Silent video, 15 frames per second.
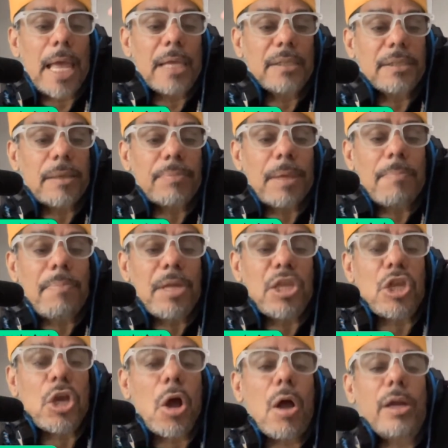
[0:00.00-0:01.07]
something
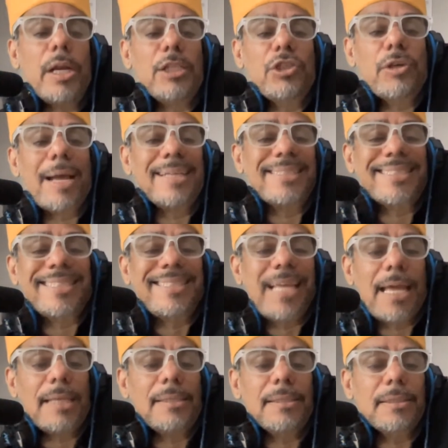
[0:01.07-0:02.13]
beyond and
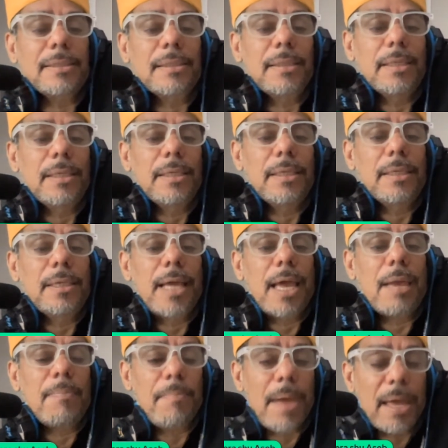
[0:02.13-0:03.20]
transcendent
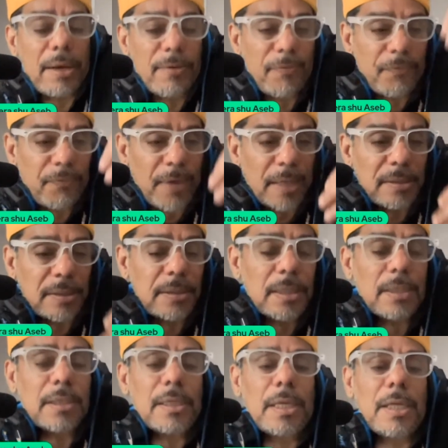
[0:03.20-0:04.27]
and manifest
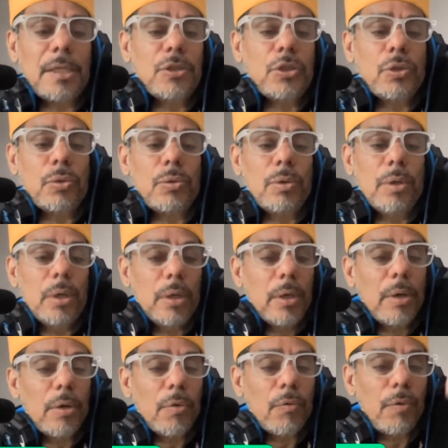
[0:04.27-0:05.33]
it into
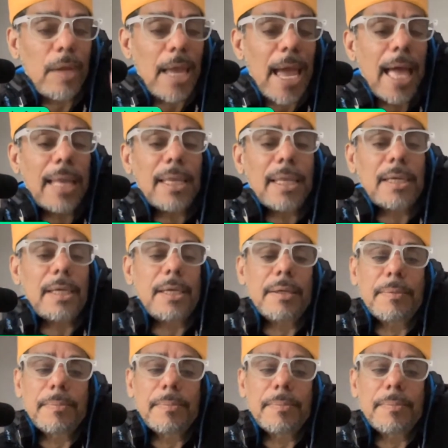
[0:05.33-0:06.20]
reality.